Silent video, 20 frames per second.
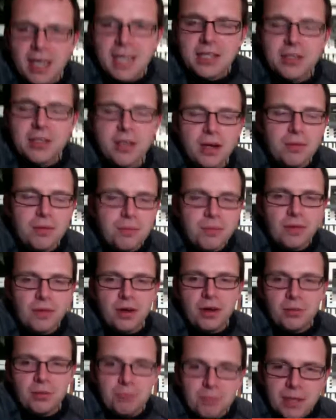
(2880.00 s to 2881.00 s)
a
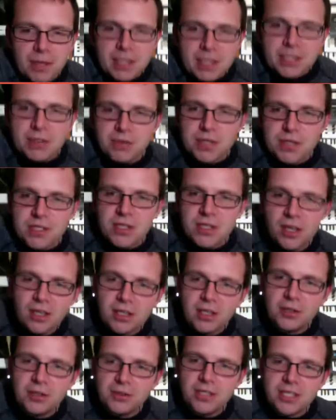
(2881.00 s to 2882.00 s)
massive Italo
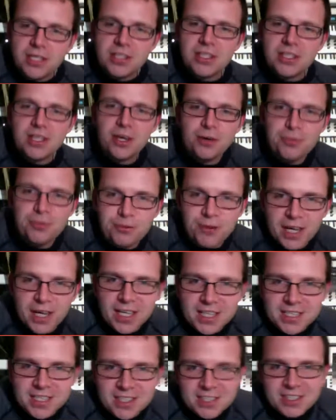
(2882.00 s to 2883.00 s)
disco
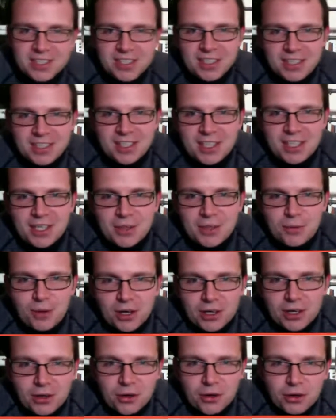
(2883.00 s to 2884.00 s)
phase where I
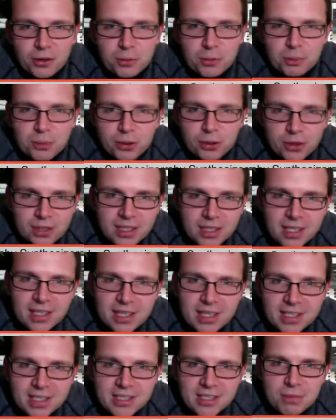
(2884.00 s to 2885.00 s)
got completely
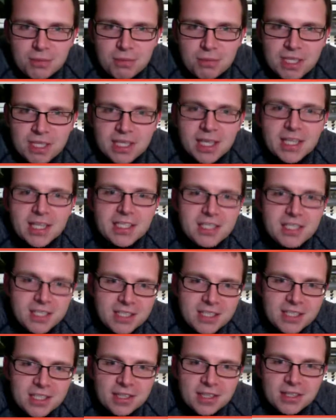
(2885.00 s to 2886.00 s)
into mid-80s
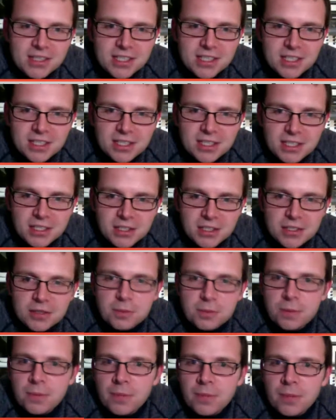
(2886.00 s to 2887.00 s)
synthesizers.
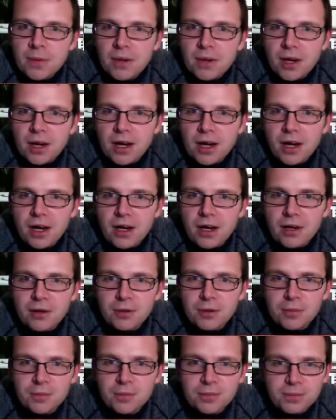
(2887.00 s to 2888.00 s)

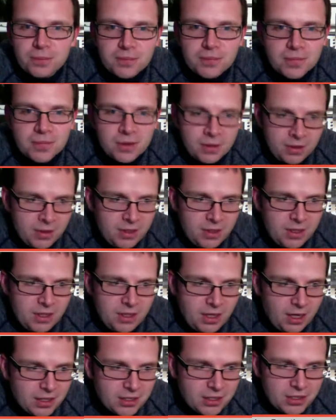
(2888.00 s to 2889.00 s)
I
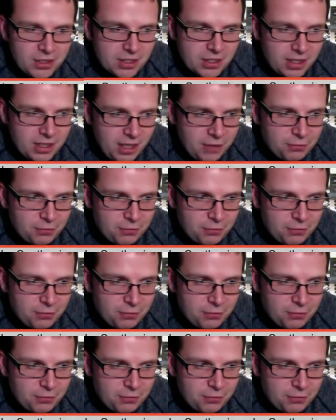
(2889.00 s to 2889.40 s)
just loved.